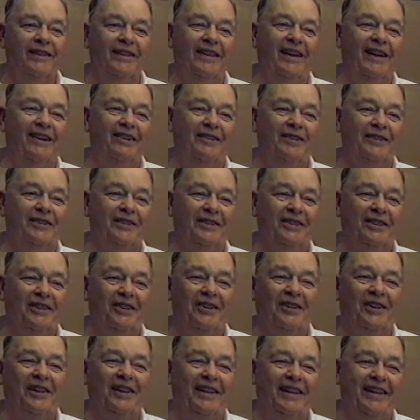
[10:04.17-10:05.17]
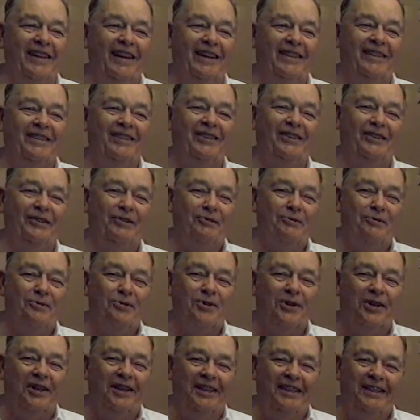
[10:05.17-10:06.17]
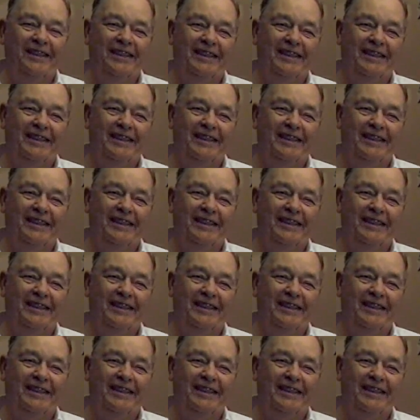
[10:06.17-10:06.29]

I wasn't going to get to the war.